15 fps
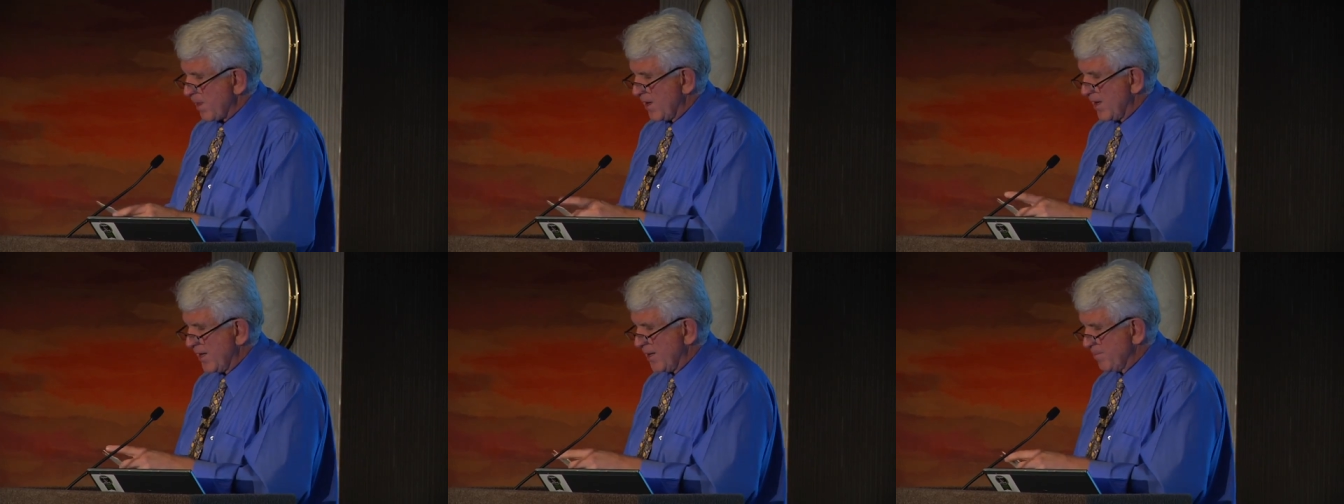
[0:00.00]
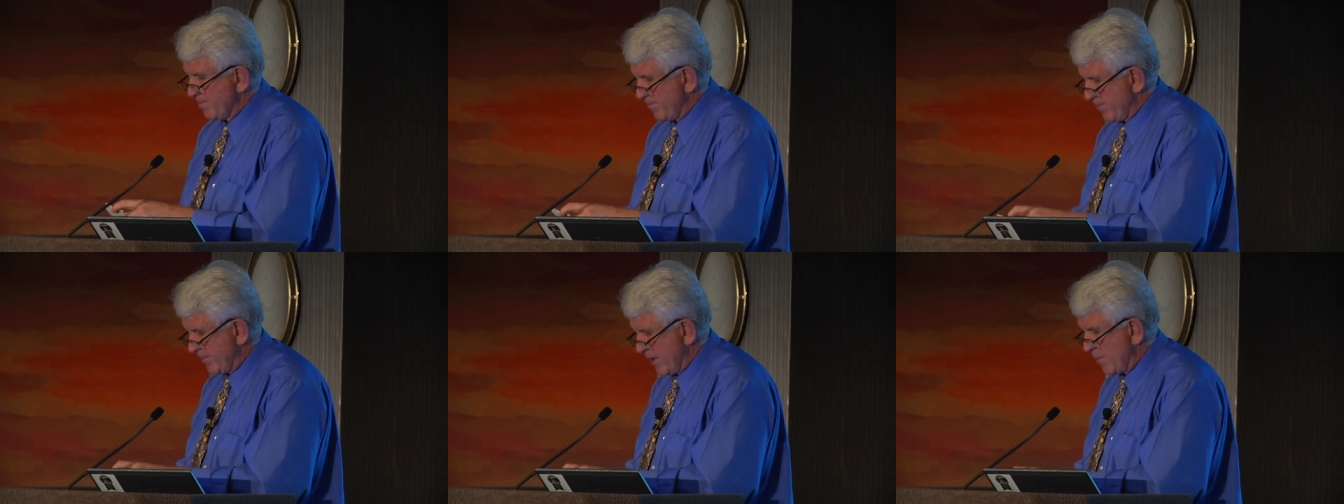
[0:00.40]
uh,
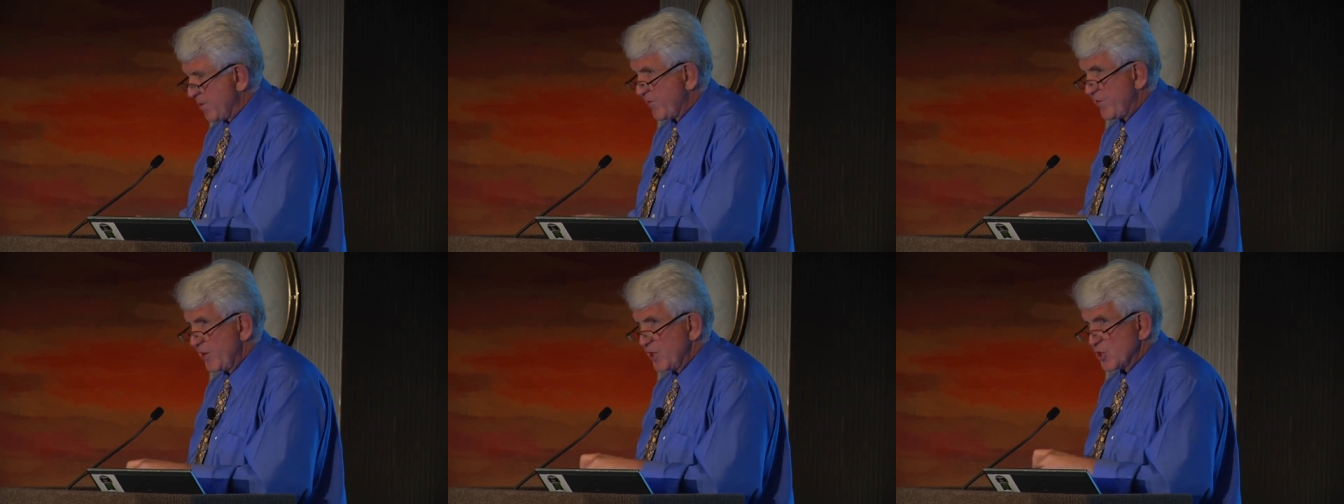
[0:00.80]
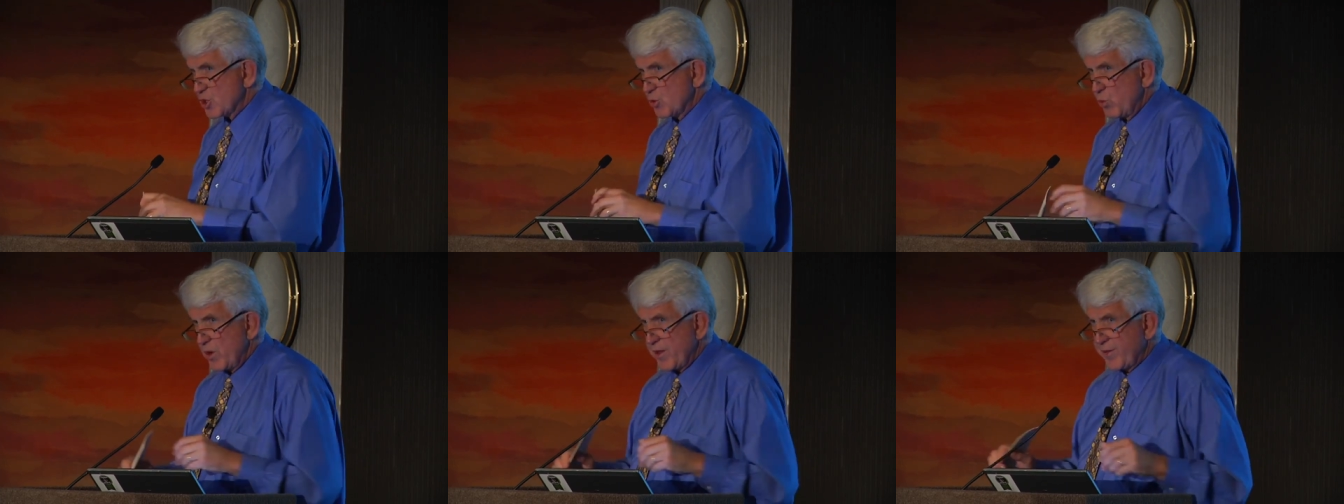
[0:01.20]
let me
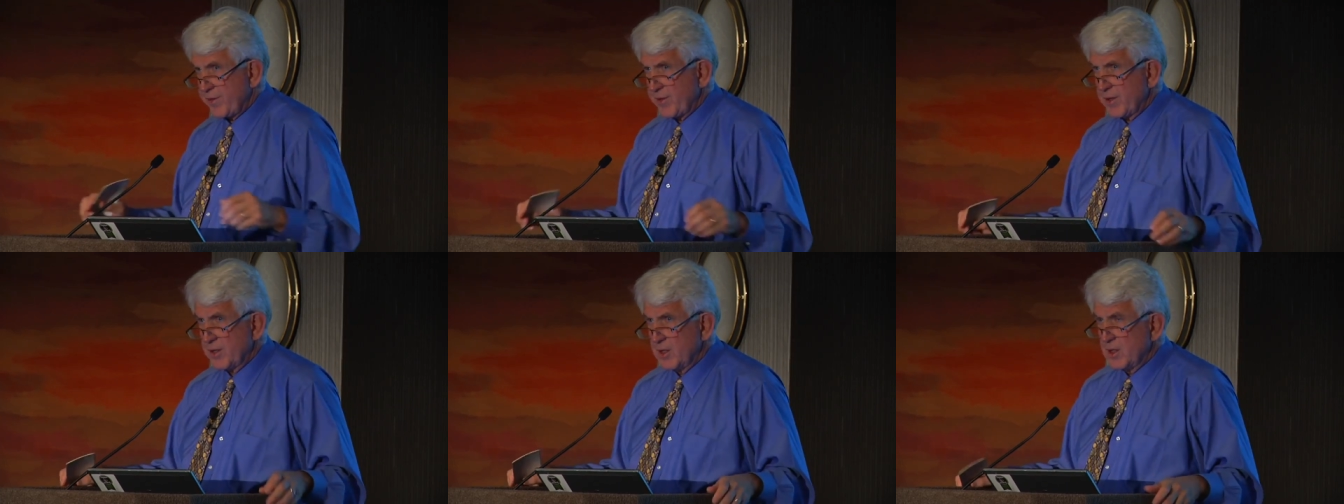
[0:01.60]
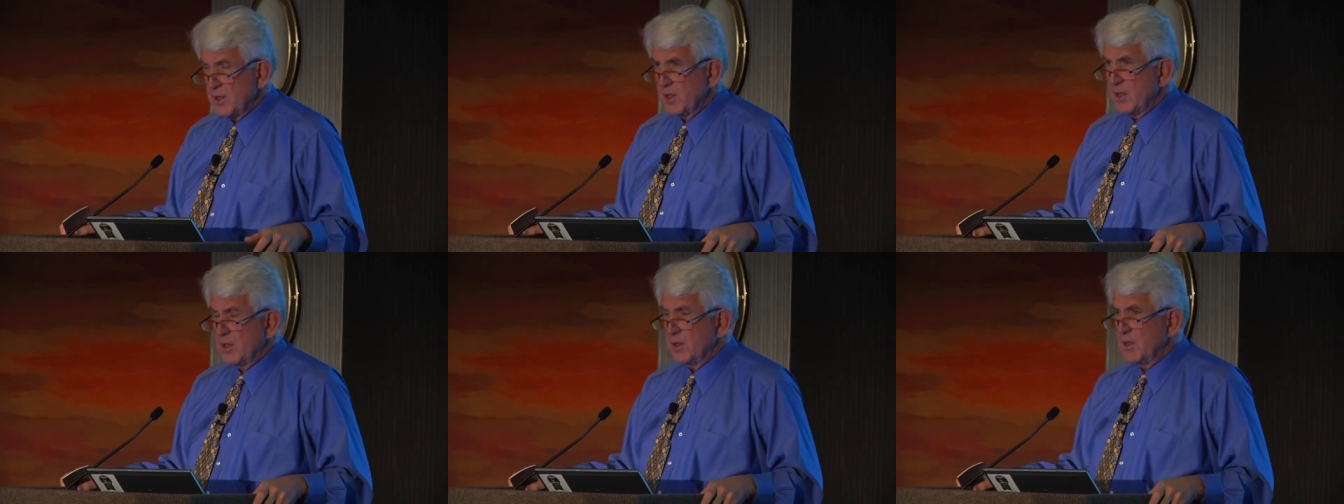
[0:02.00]
finish with
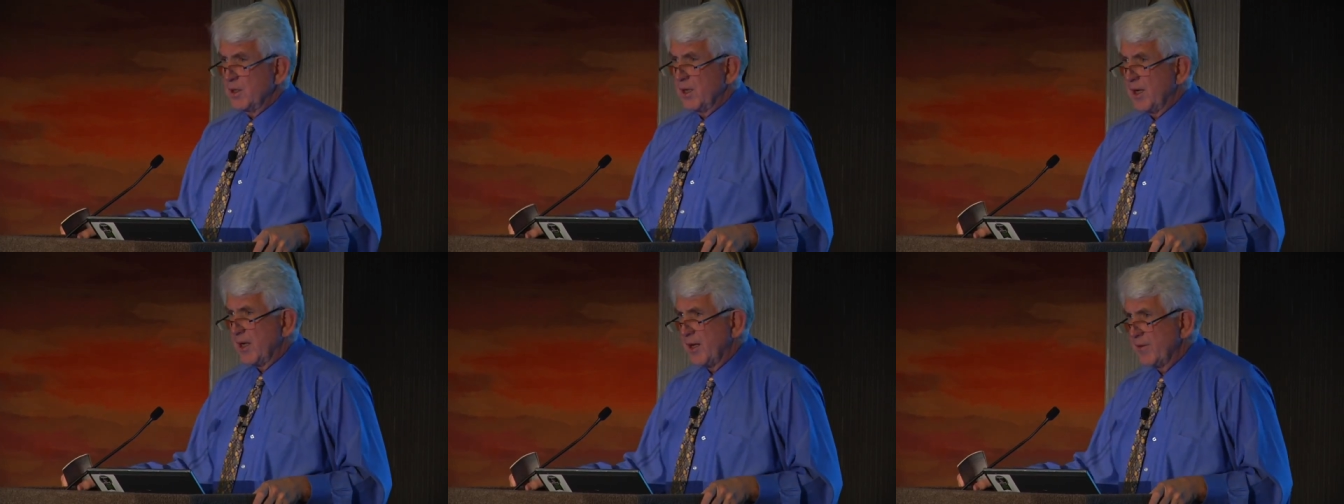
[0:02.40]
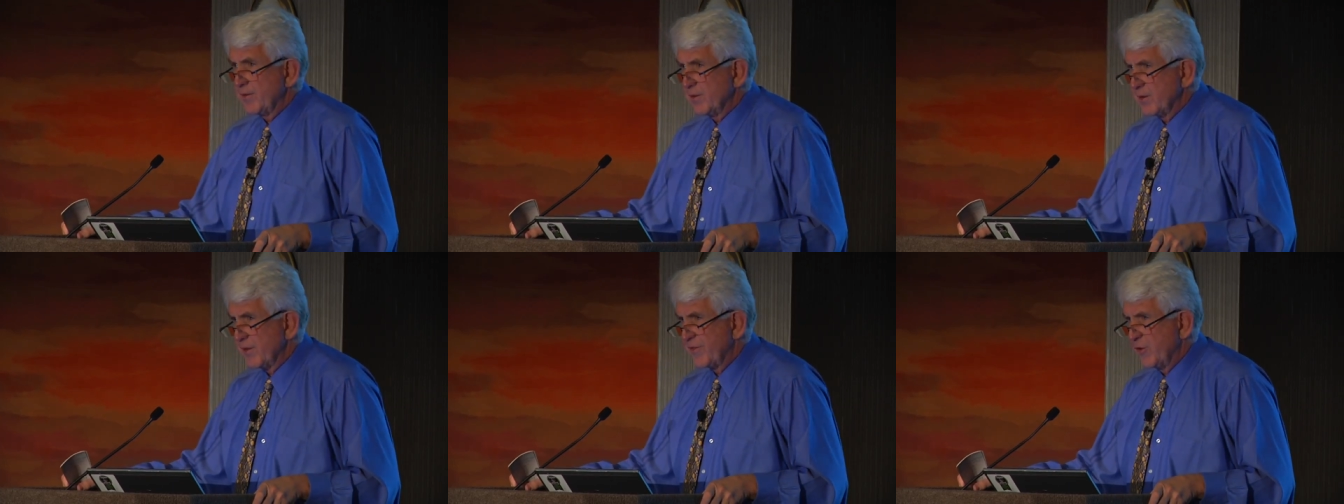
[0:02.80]
uh,
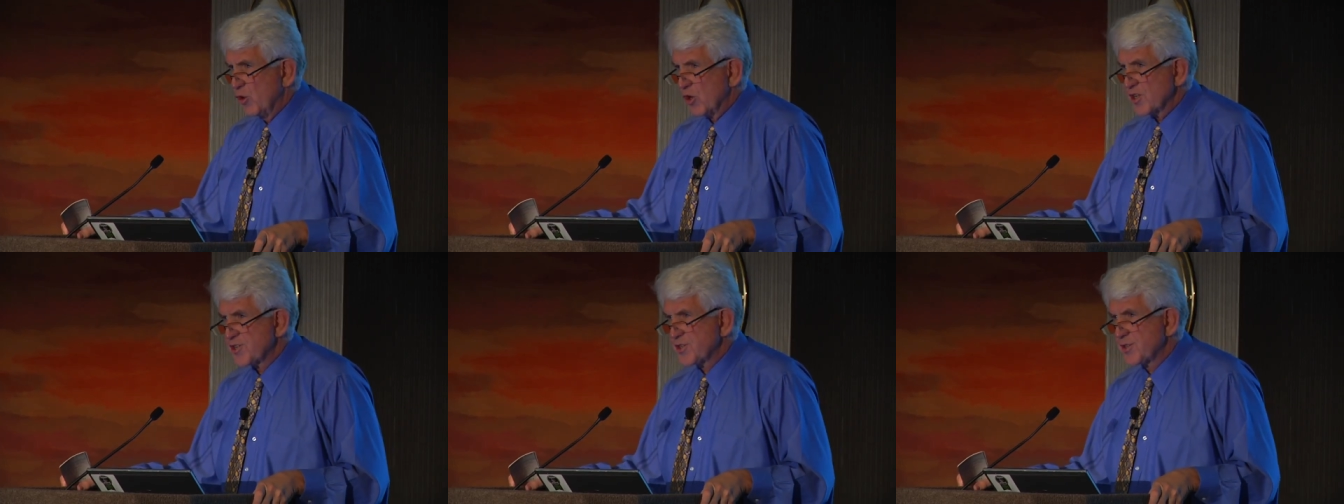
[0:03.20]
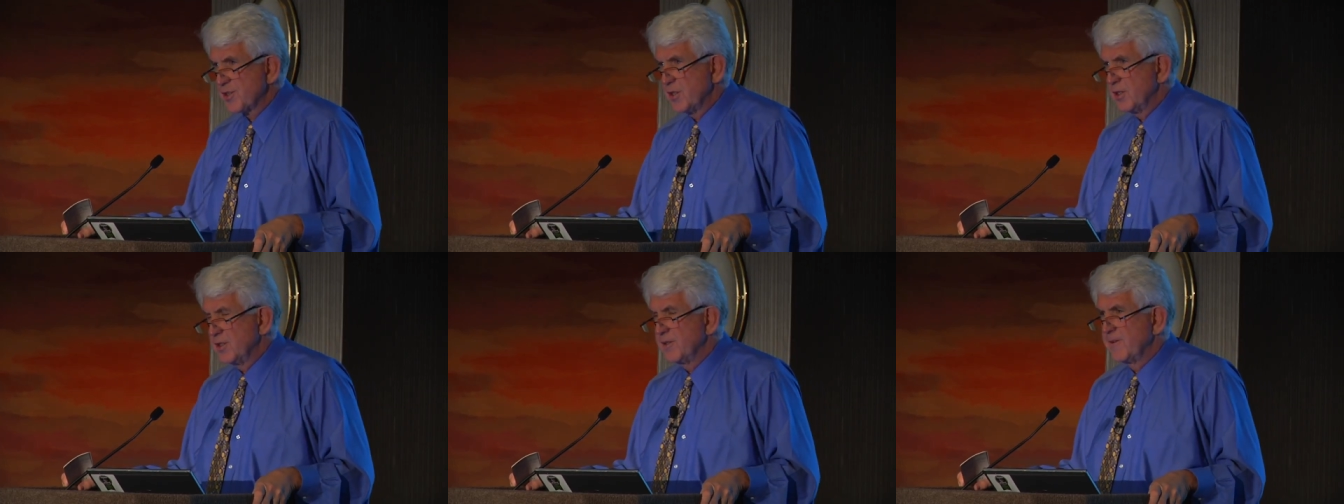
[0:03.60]
the force,